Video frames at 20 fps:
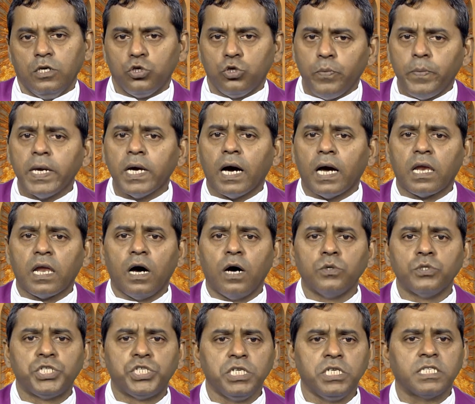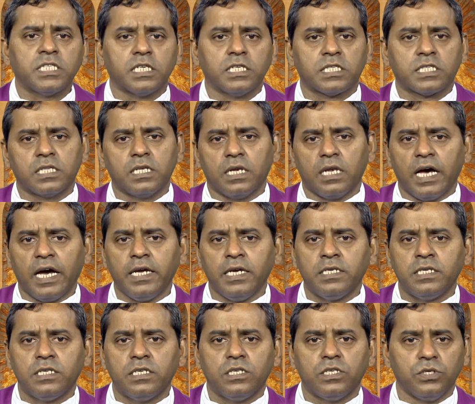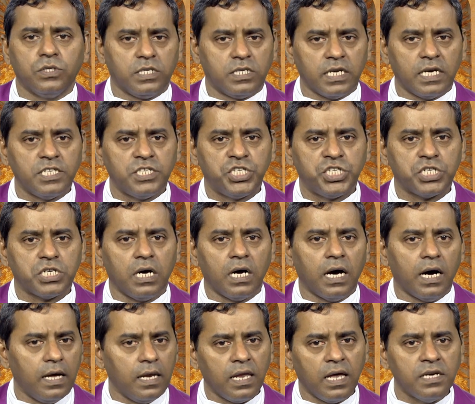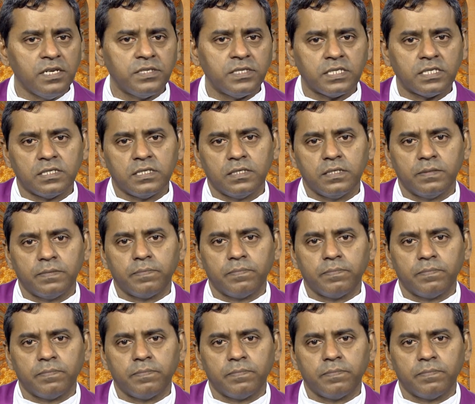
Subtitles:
Do we allow Jesus, the light, to touch our lives?